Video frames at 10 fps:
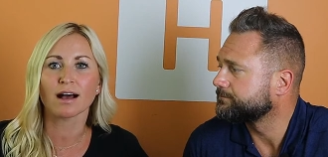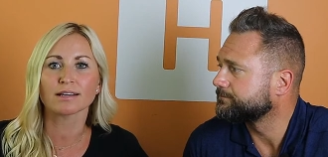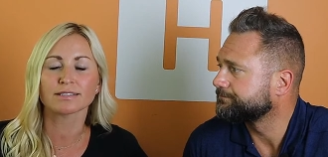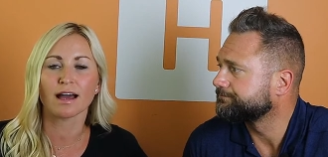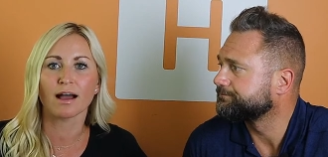
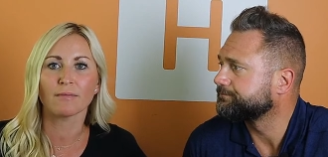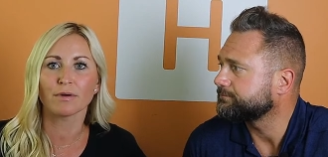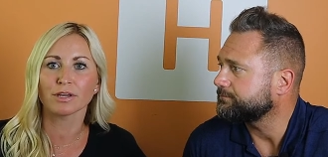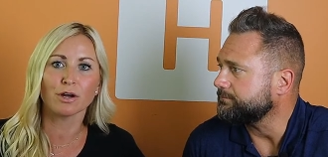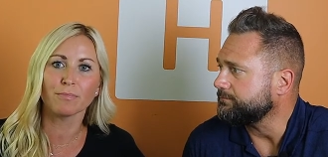Speaker 1: costs,
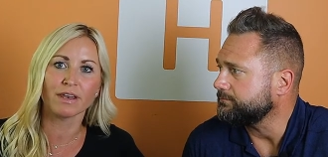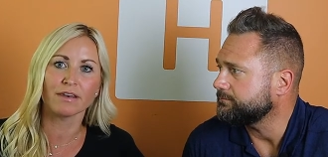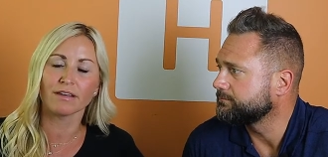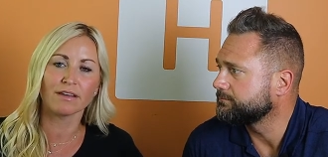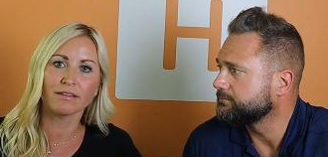you know,
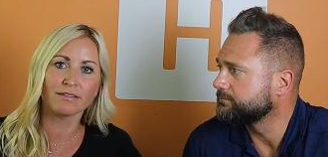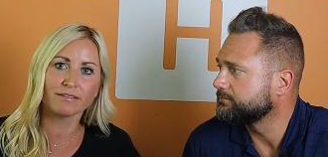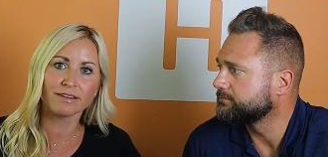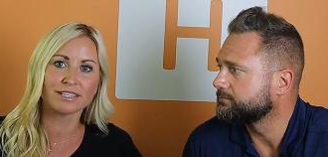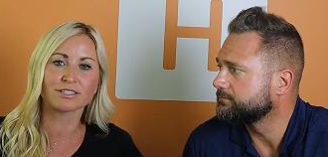but
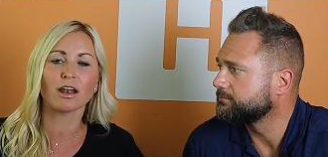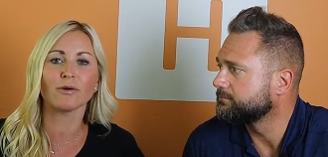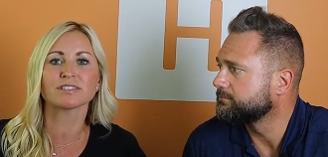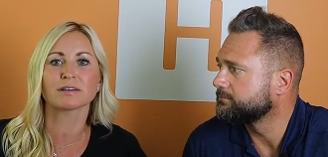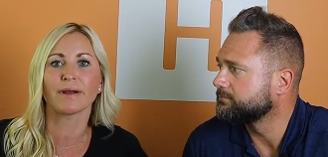it's not
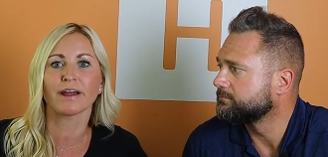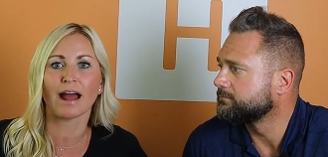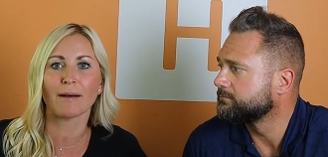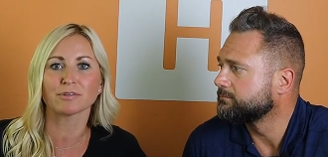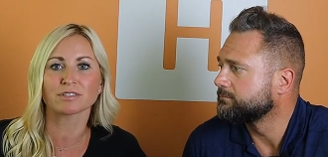always
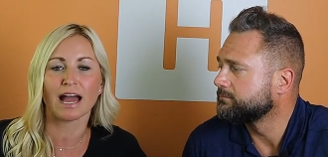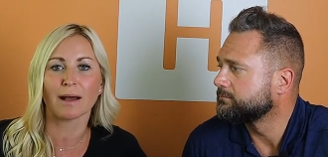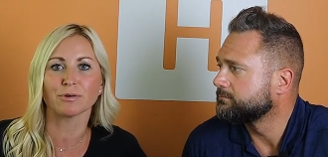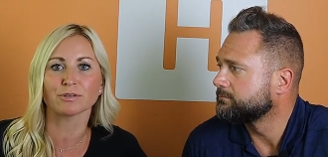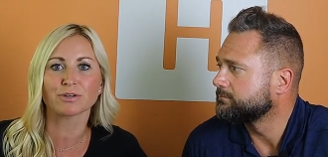compared apples to
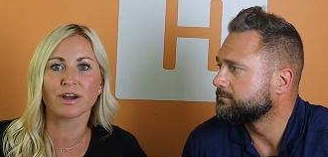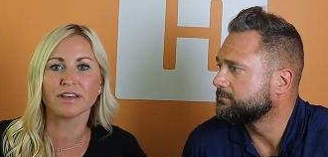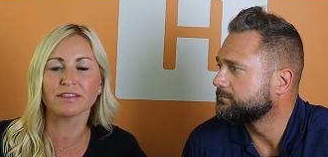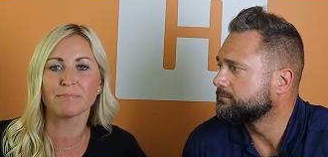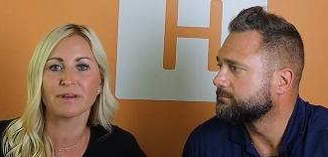apples. So I
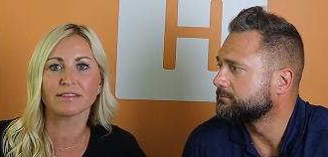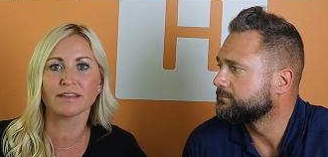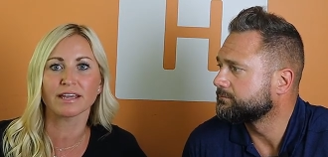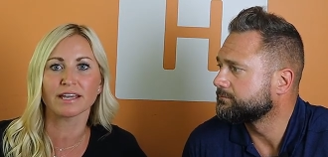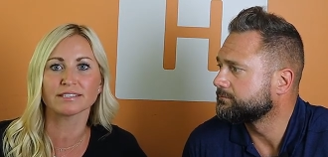think the big
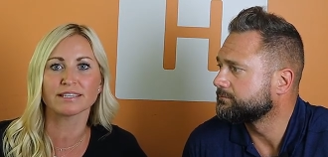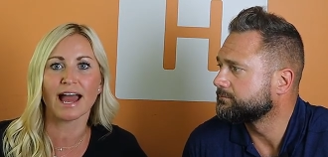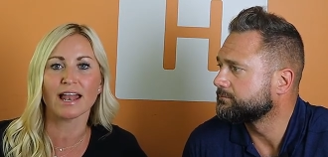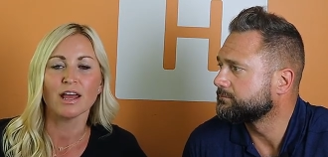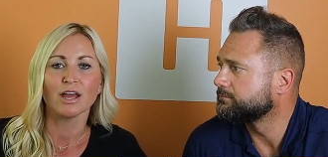thing is
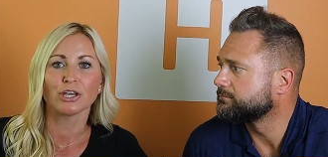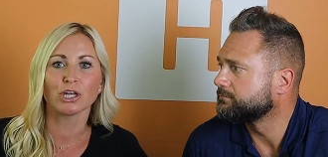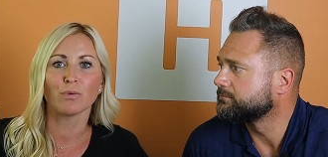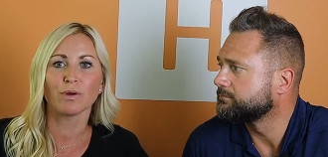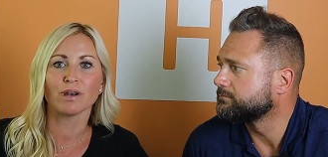that,
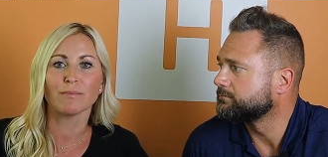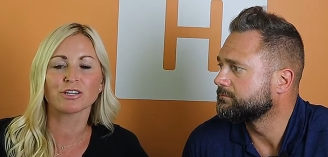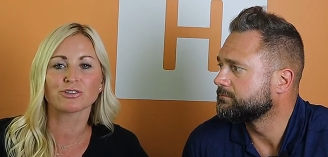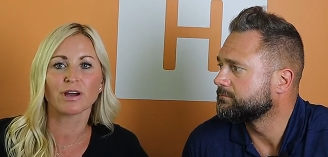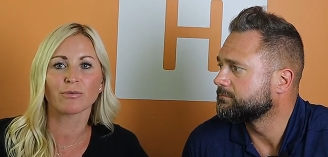you know, we want to
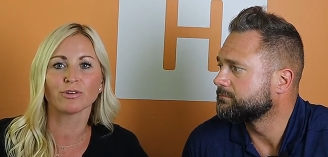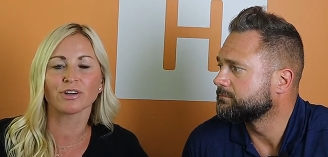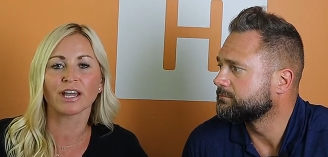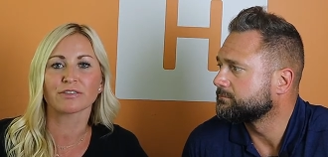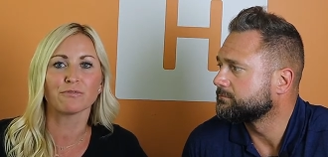make sure that we're
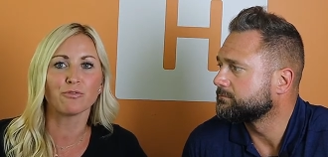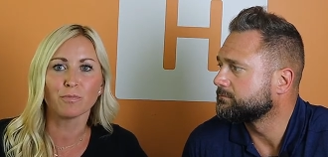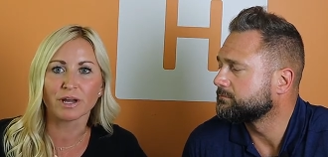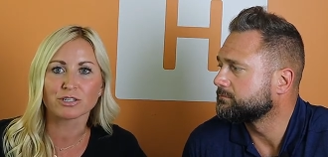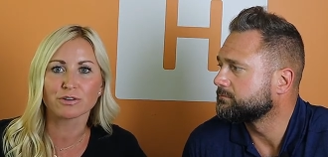looking at the
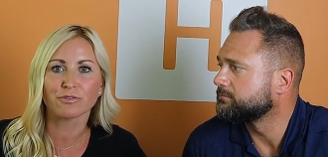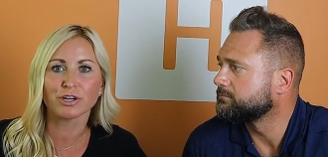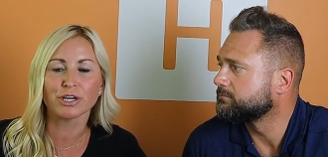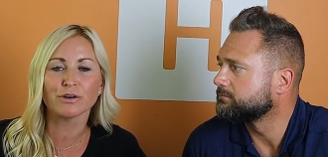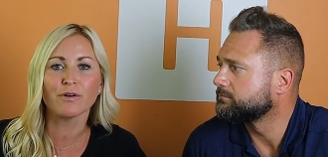full picture for
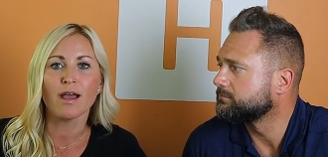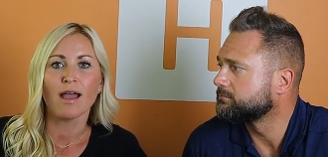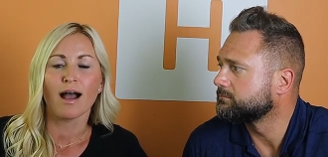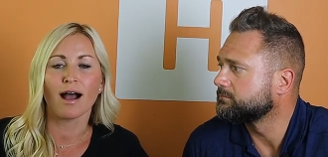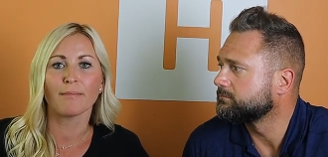you.
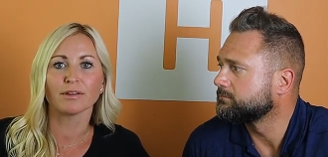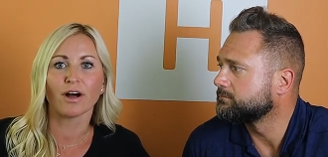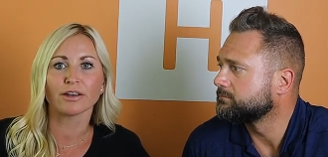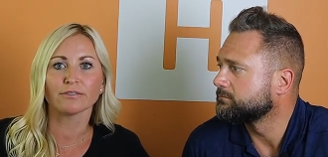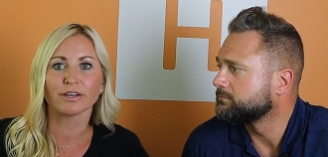A
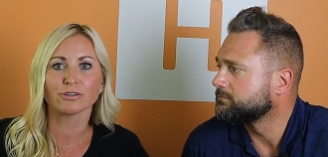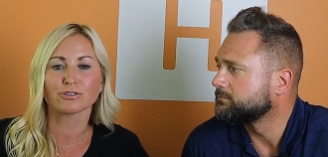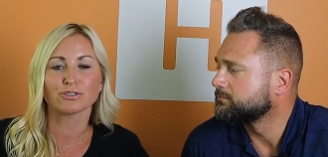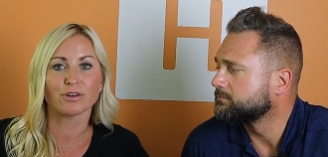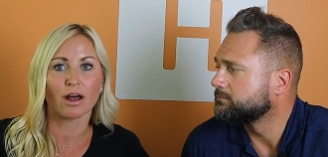lot of
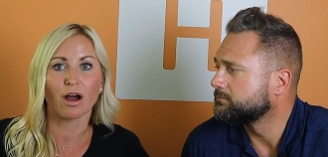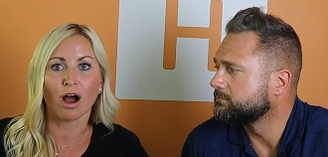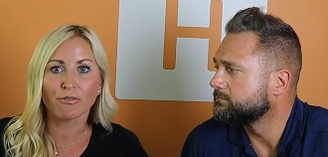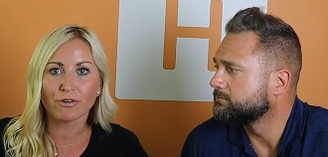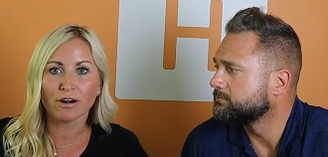lenders do not
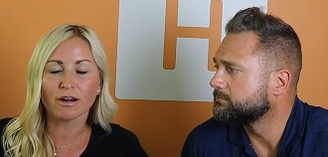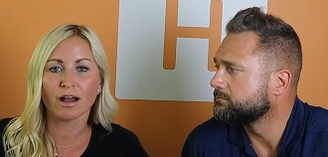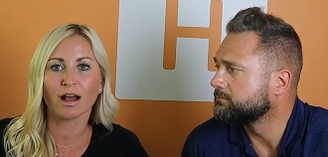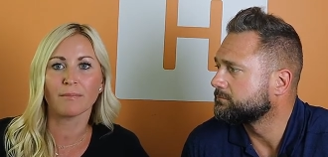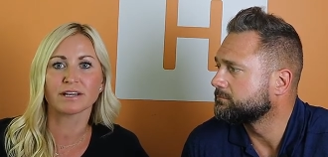
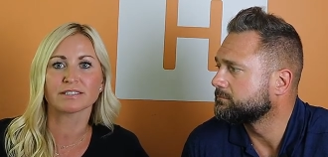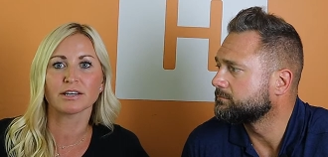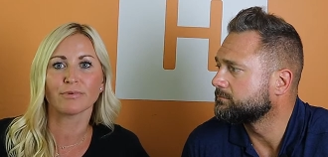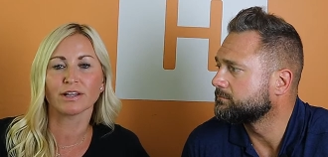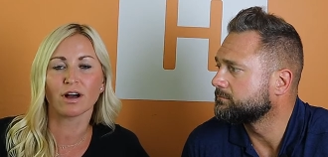offer
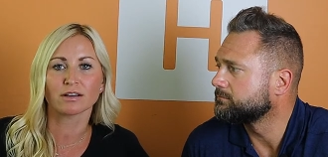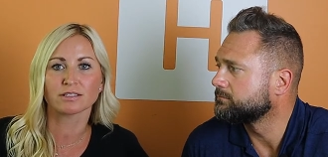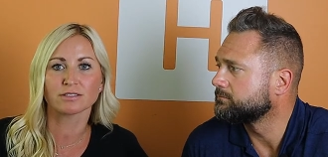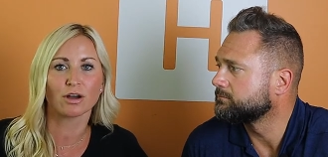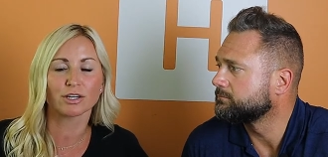extended rate
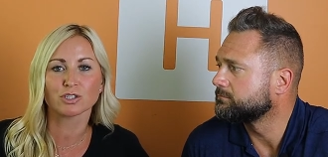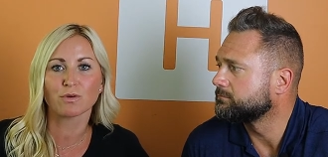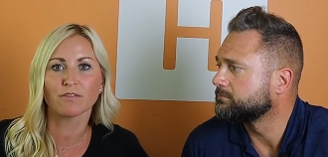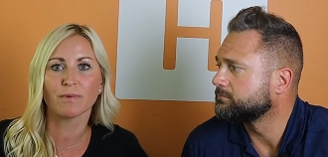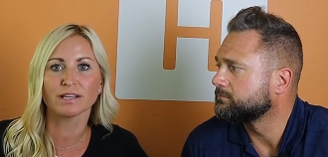locks as long as
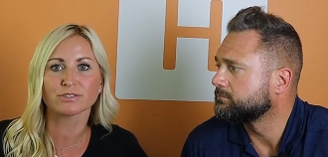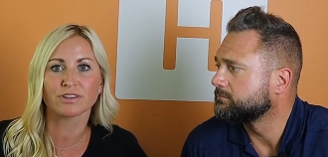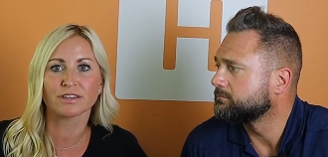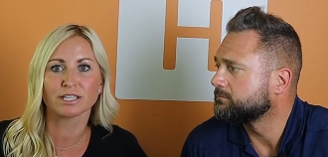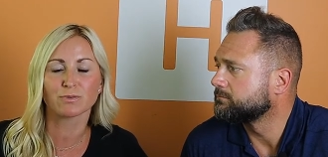12 months.
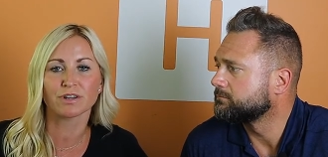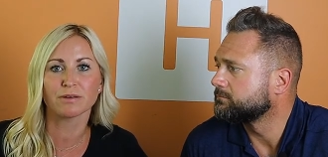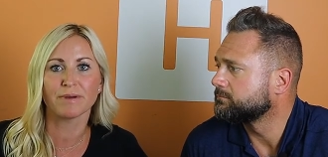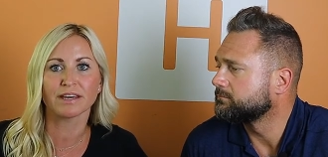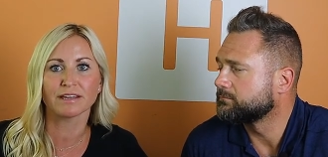So I think that's one of
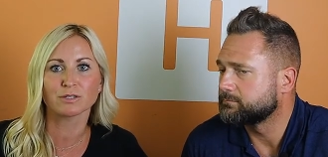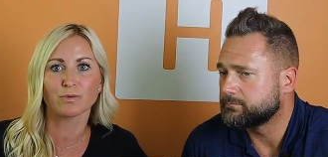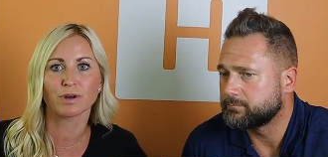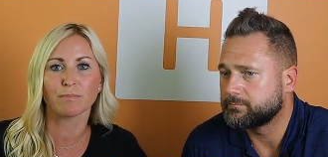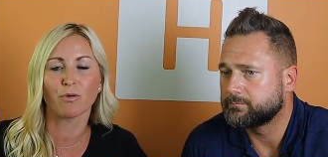the big things
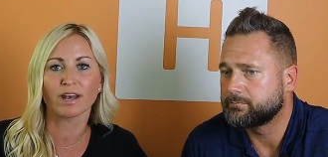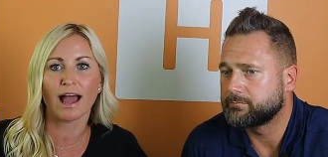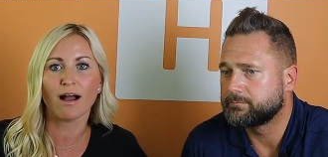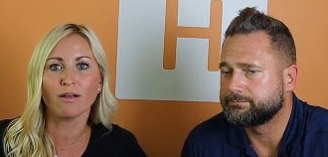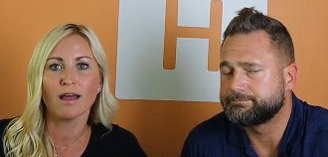we want to point
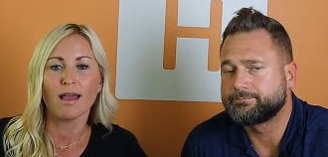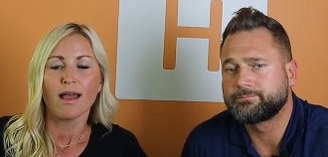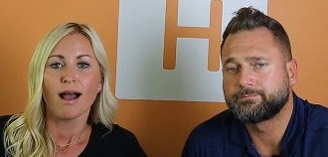out.